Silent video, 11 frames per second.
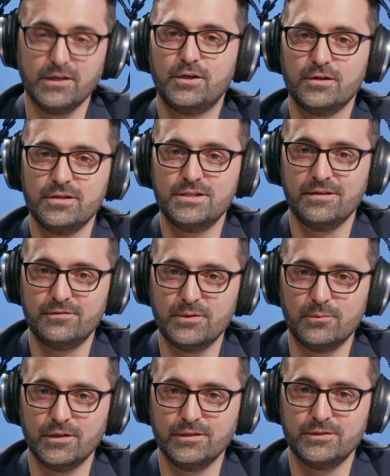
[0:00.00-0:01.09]
encourage
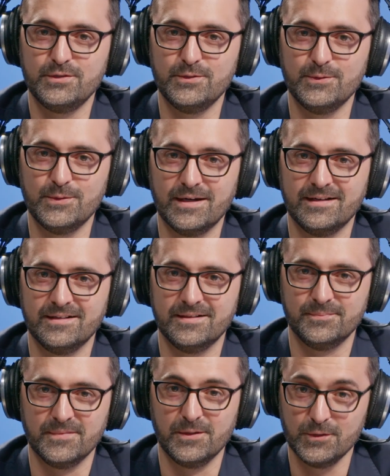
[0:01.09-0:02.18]
everyone to
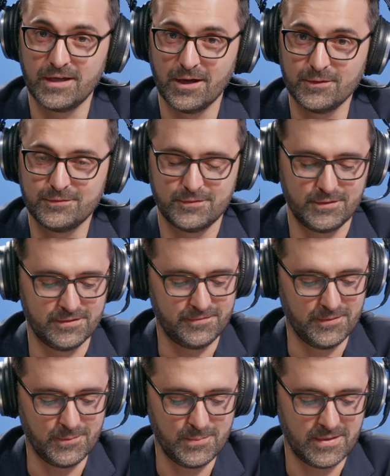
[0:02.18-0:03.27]
look out for the
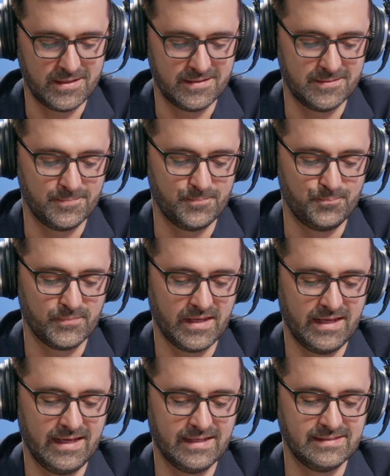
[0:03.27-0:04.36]
film.
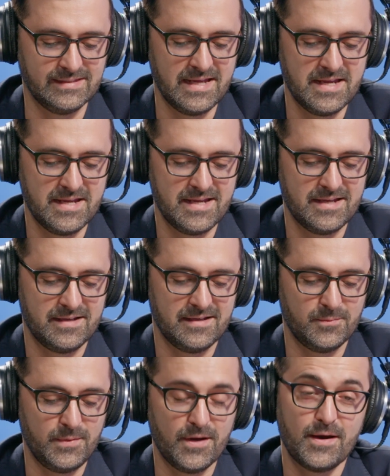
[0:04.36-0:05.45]
And
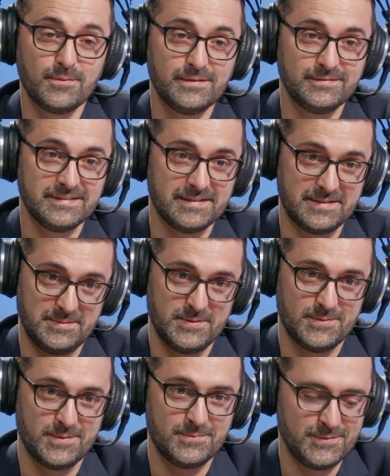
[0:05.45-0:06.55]
we are out of time,
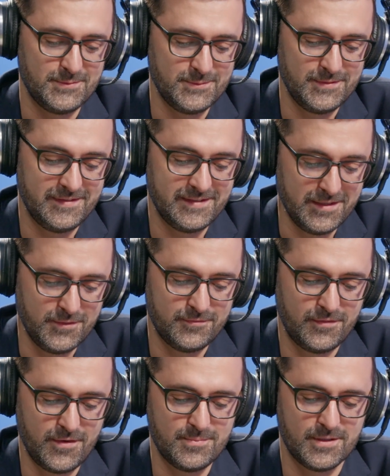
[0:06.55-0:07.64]
so I want to thank you
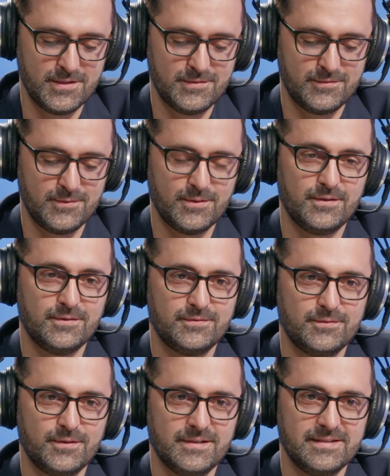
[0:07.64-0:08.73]
very much for
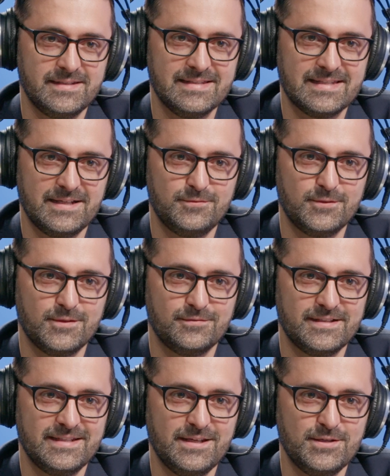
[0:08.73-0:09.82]
this insightful
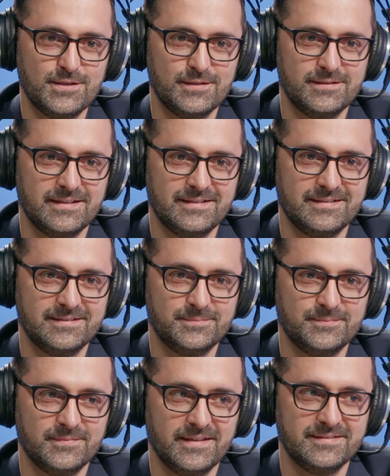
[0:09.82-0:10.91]
conversation,
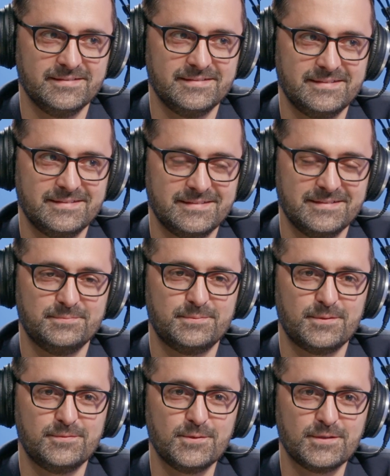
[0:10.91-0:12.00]
and it
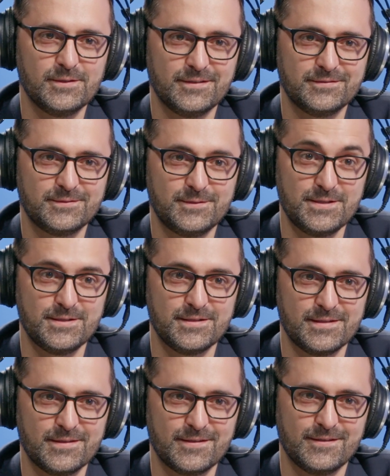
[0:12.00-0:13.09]
provoked a lot of
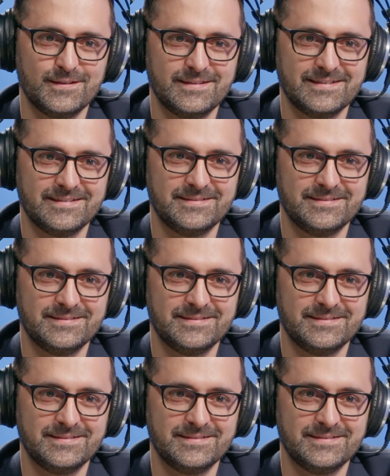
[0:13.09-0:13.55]
questions and thought,